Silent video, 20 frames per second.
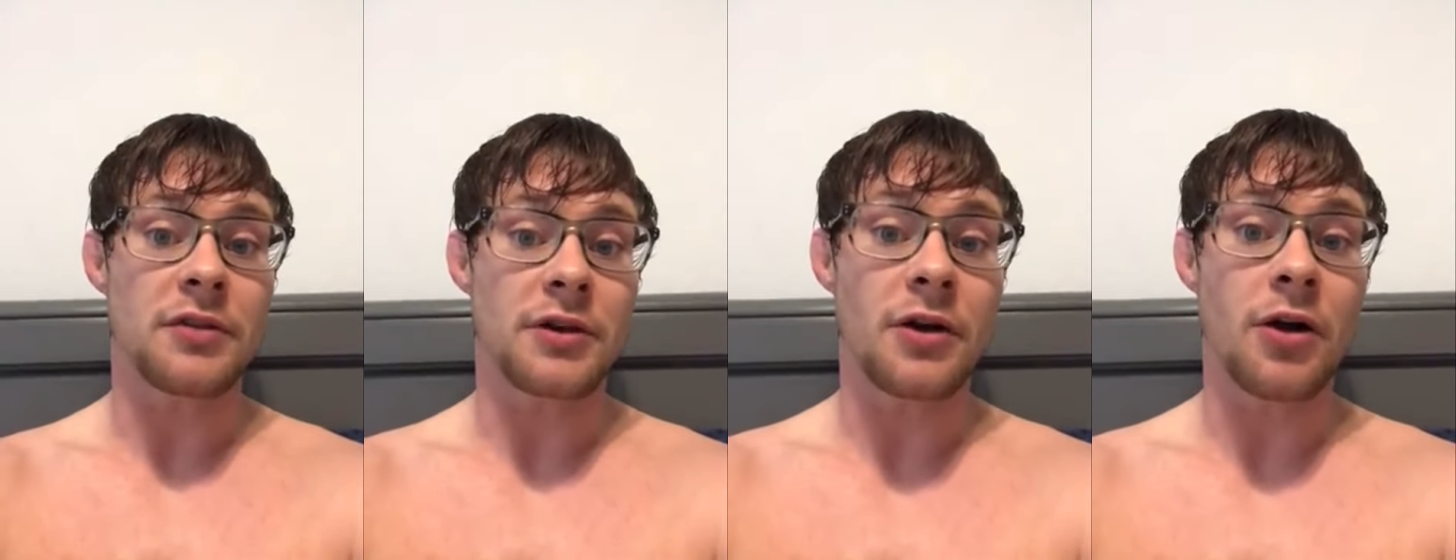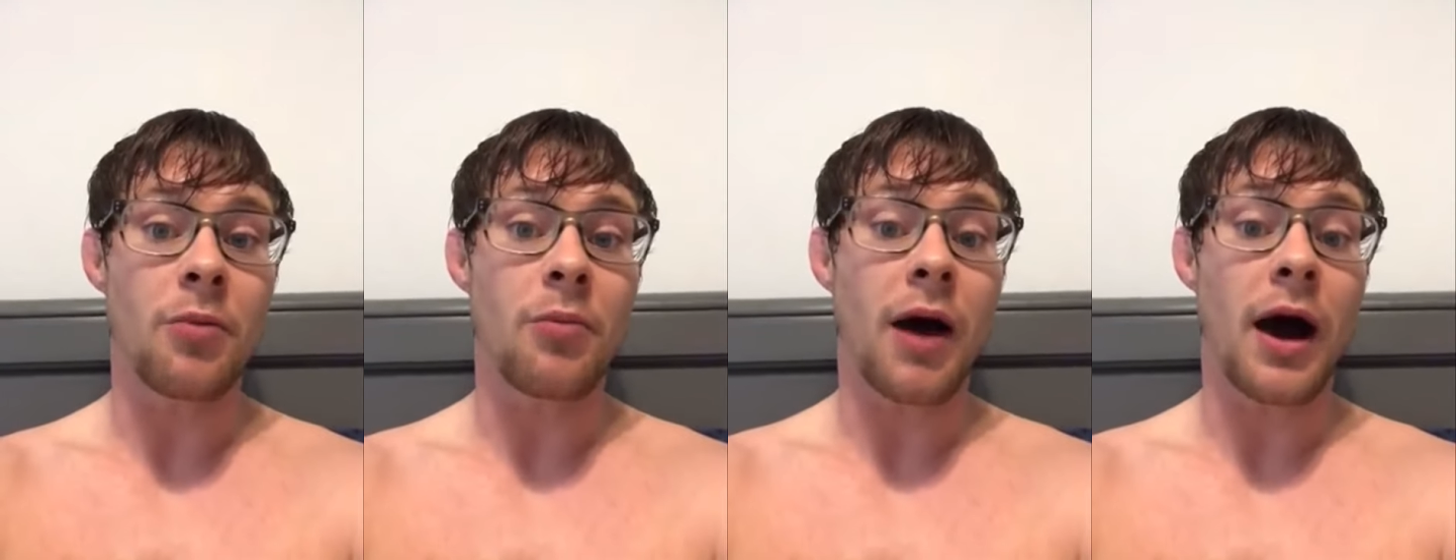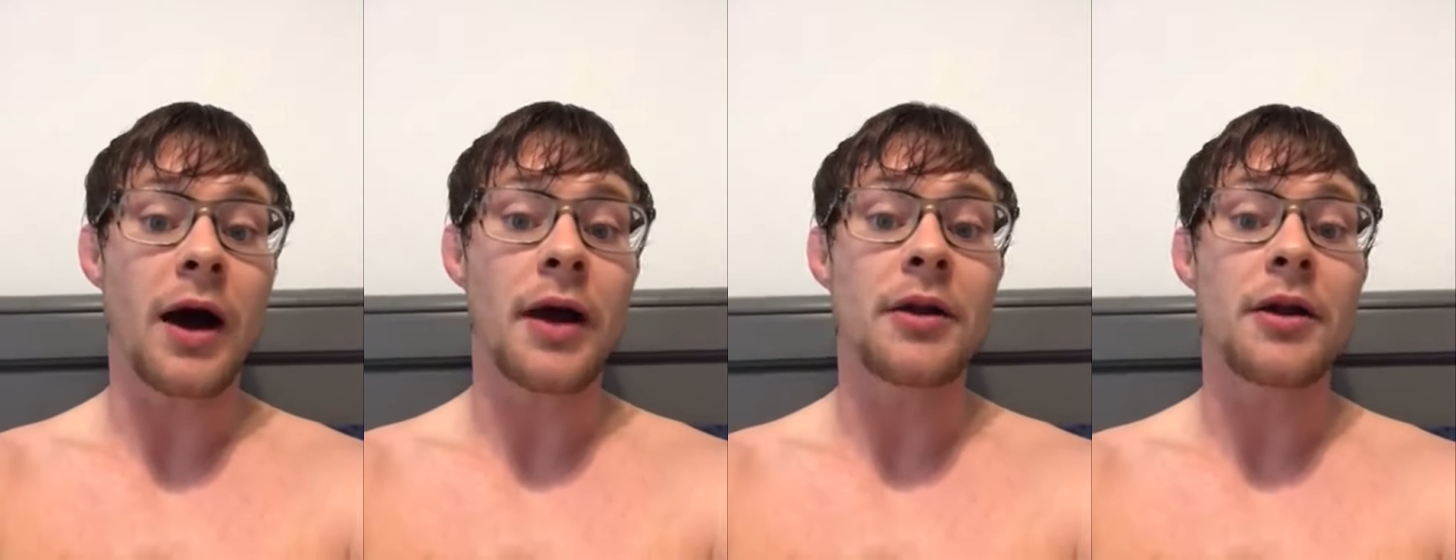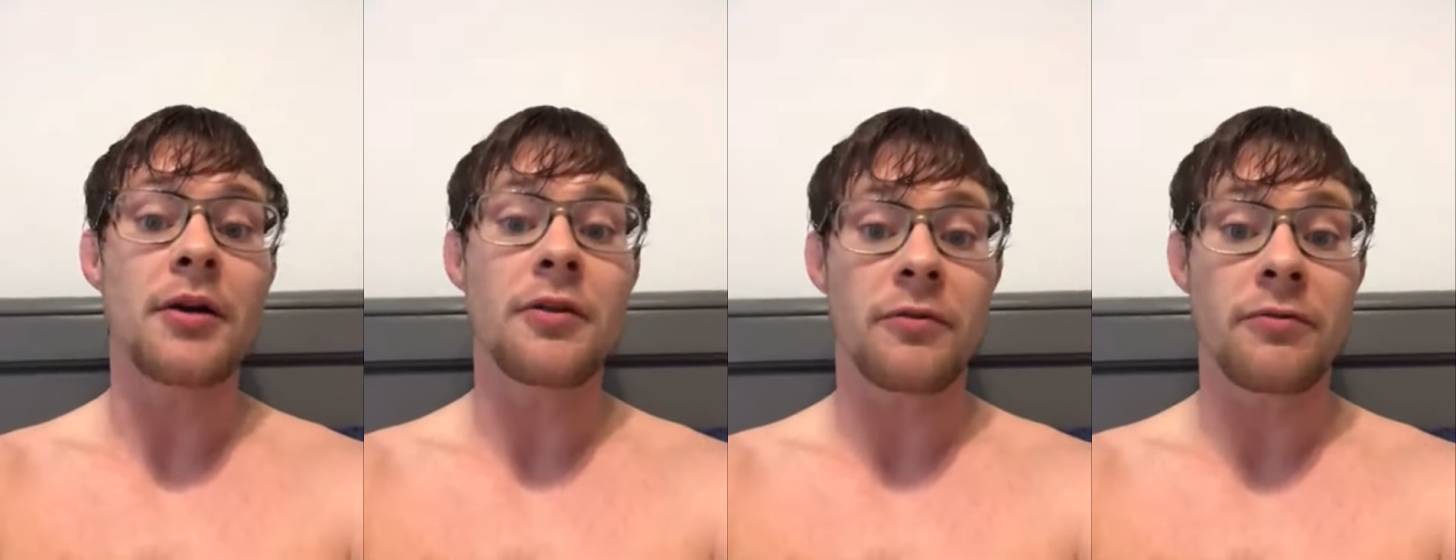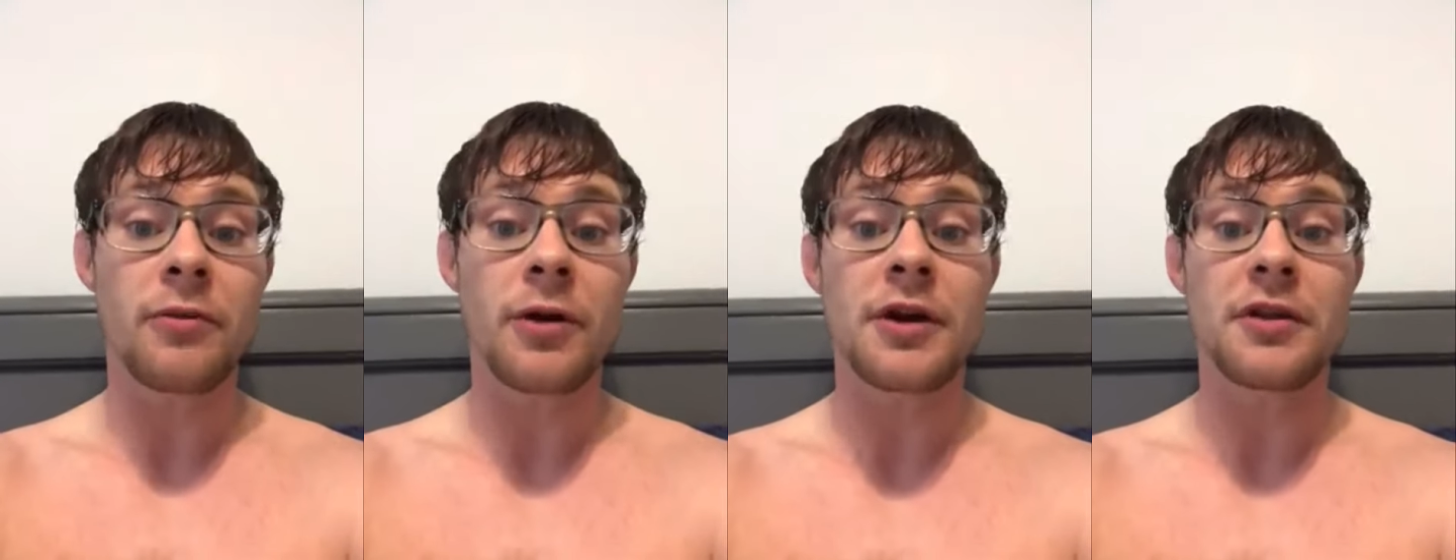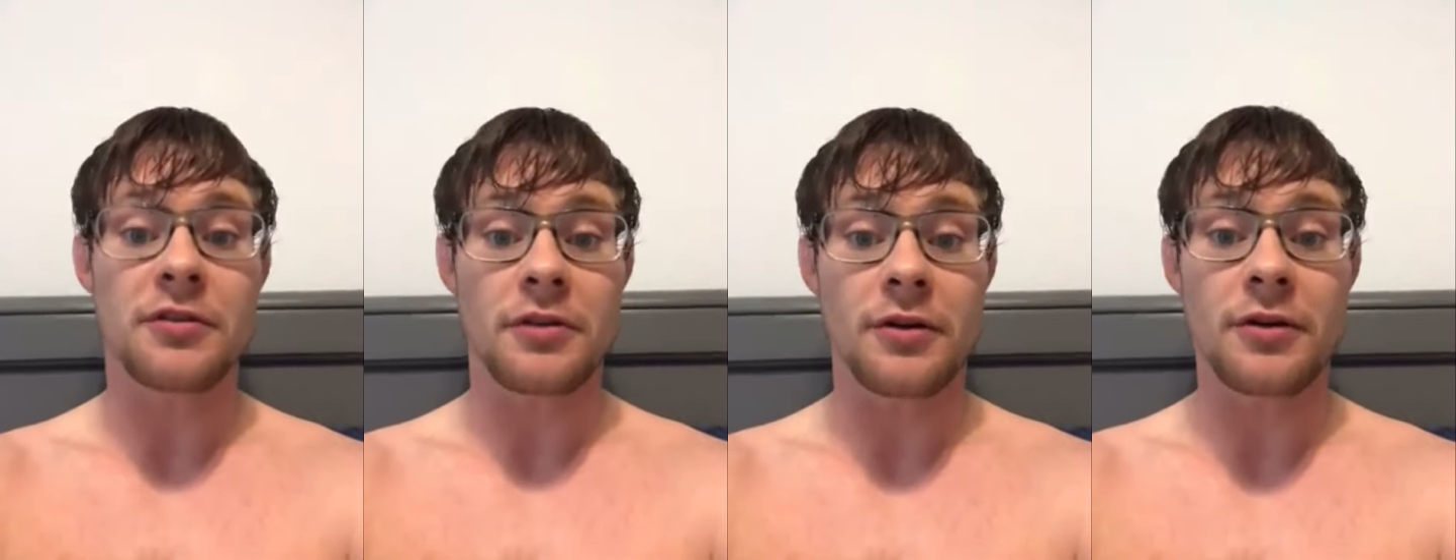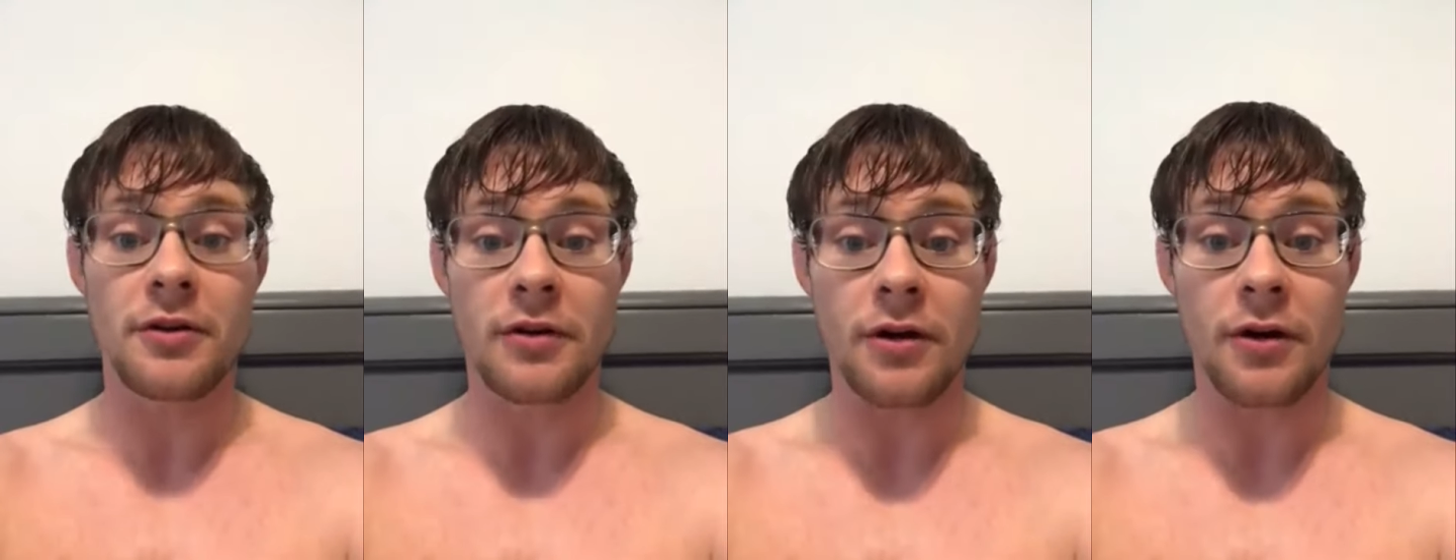You go buy another freezer.